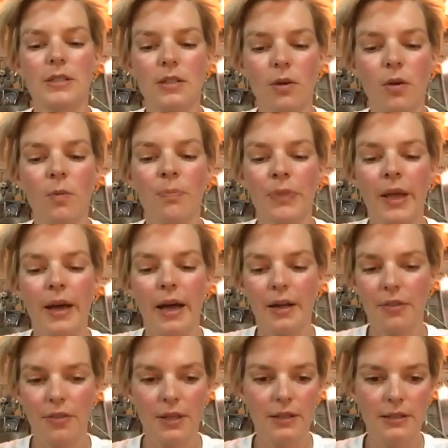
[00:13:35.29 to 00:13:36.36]
So I
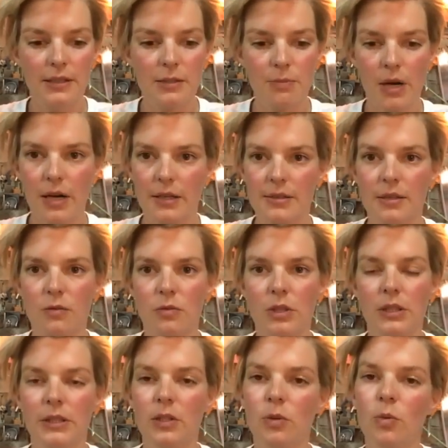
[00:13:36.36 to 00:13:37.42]
think these markers are
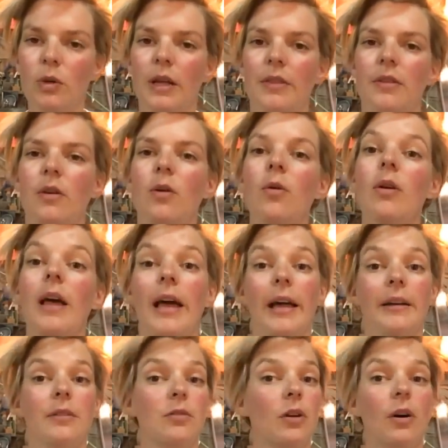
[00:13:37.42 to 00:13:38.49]
really cool, and the whole
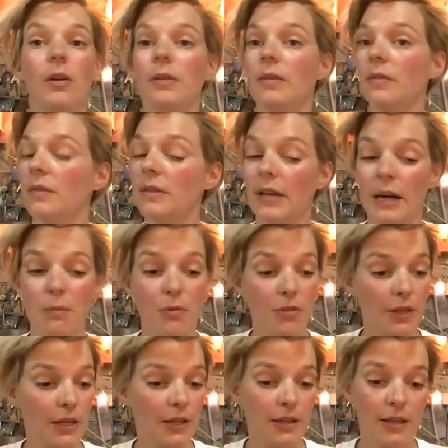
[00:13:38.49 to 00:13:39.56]
hand-drawn type
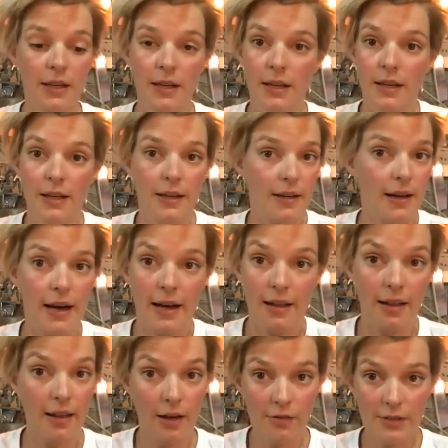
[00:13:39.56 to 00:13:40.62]
thing, I
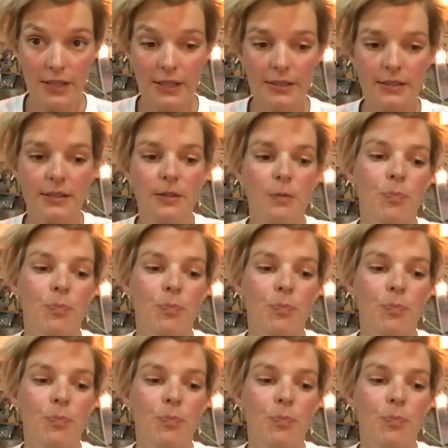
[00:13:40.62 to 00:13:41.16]
love it.